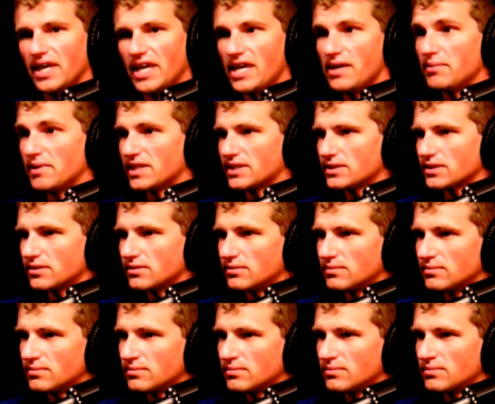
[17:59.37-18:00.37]
Emmett.
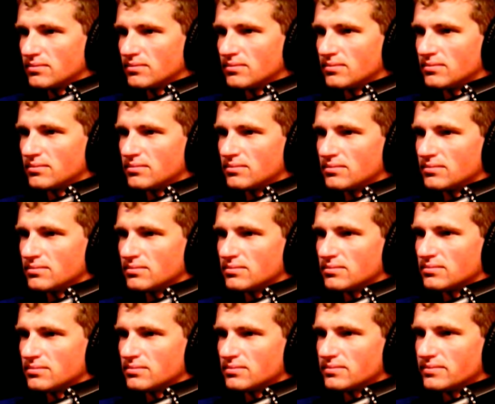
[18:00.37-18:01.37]

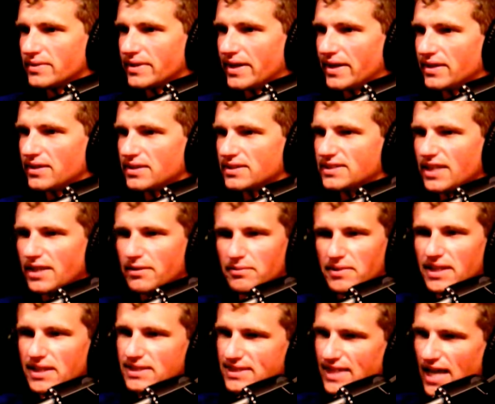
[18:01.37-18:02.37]
And the same
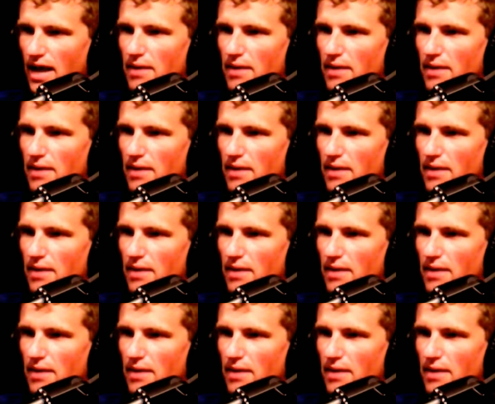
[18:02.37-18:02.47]
thing is